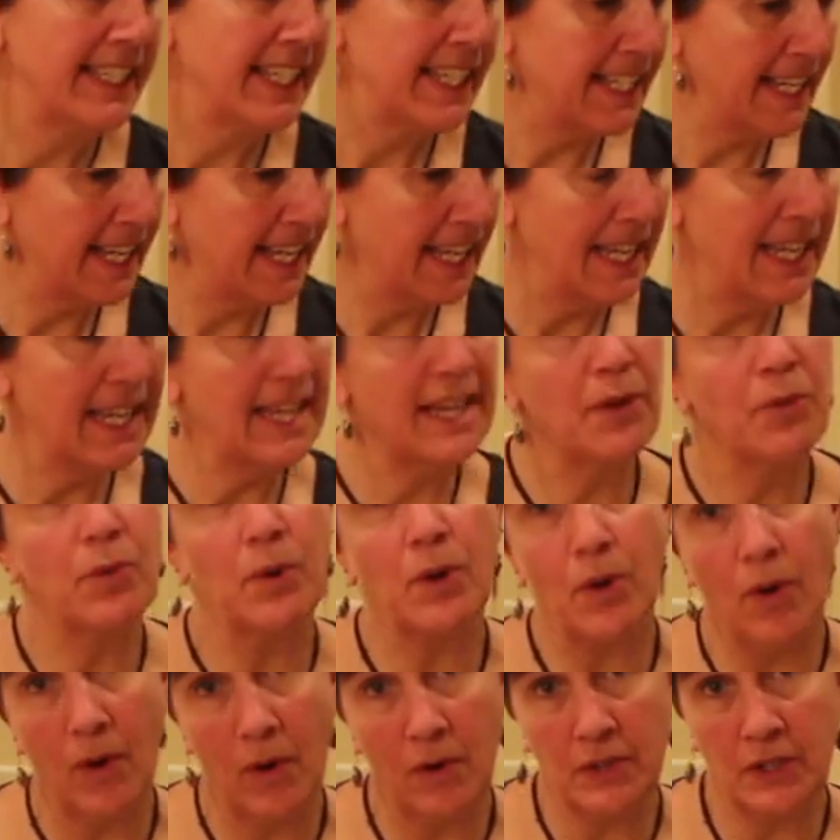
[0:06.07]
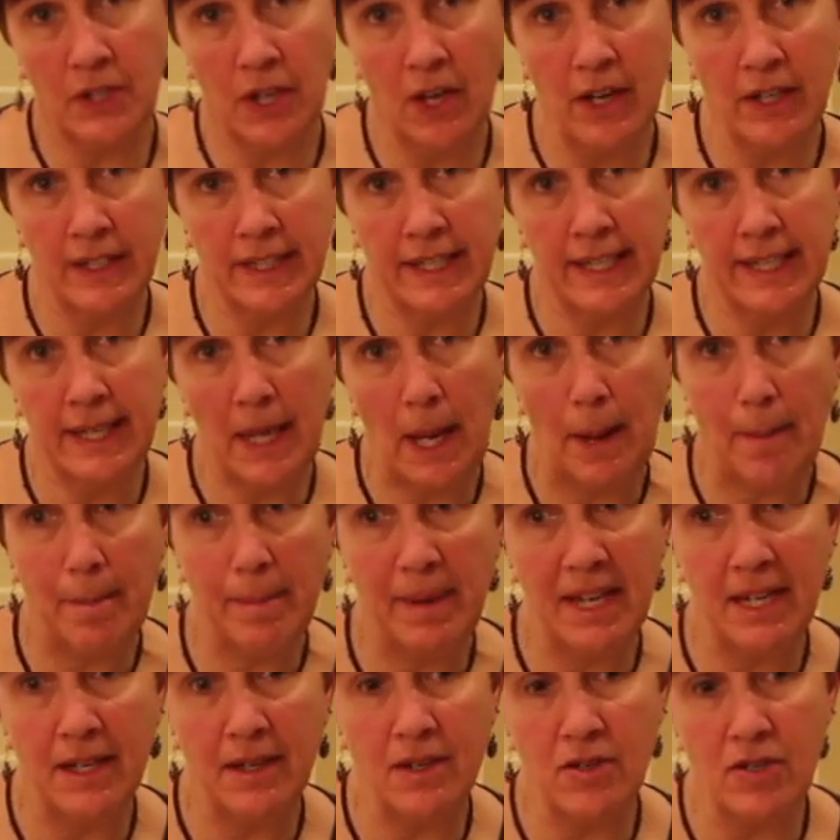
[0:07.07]
Today we're talking
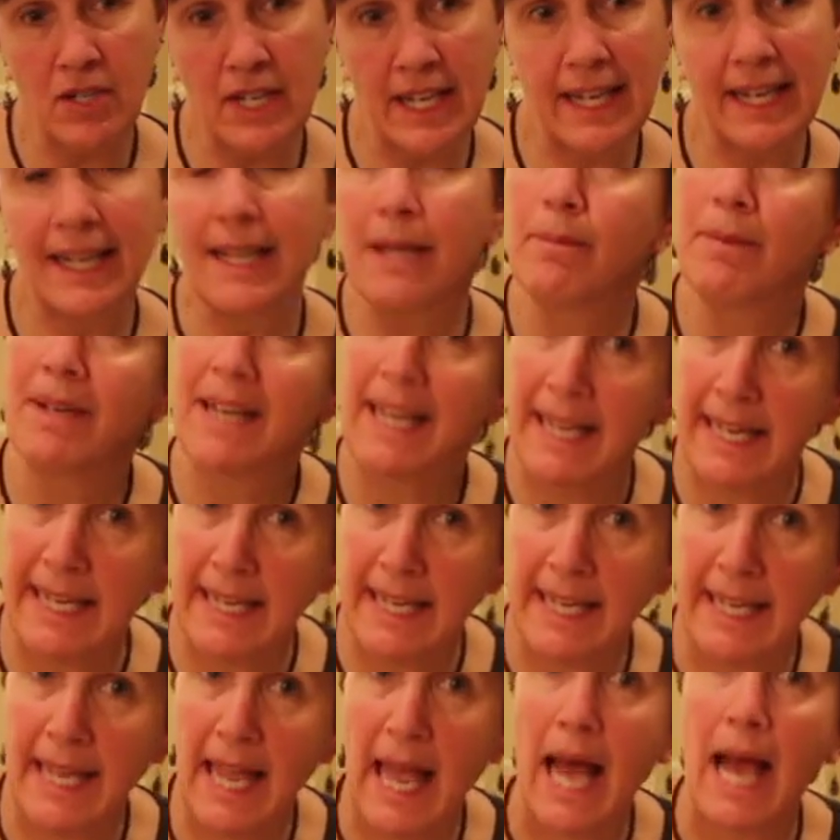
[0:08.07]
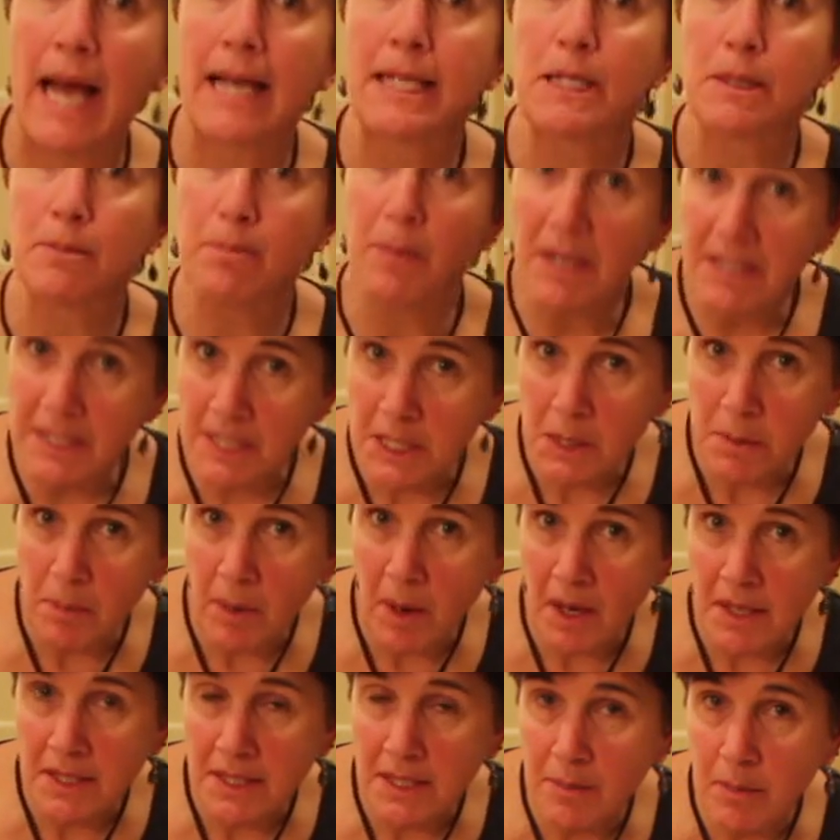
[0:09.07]
about eliminating as much as
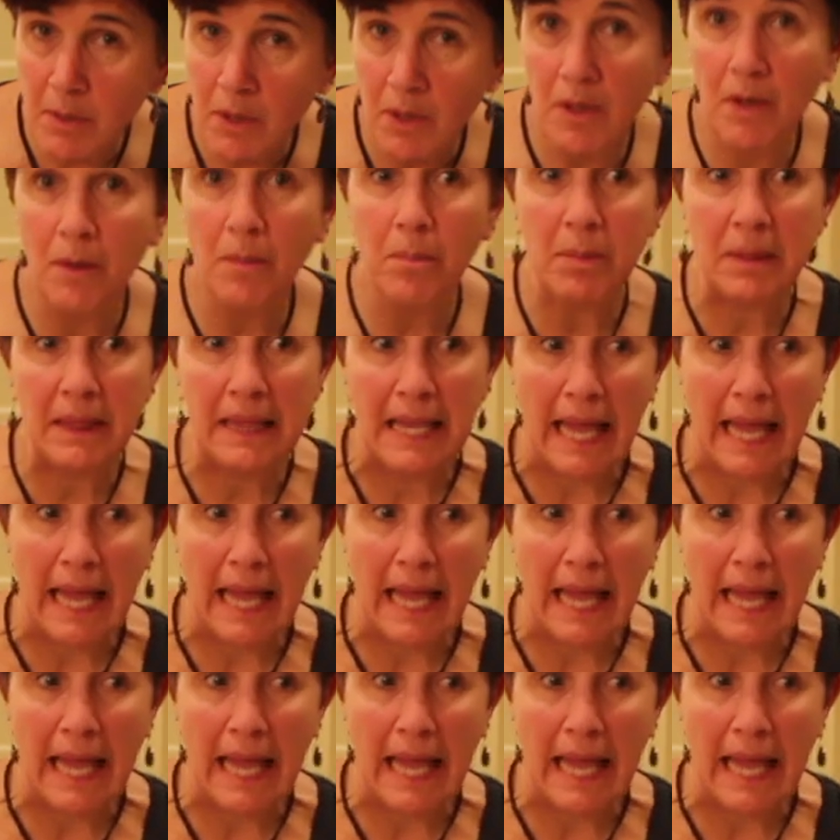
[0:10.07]
possible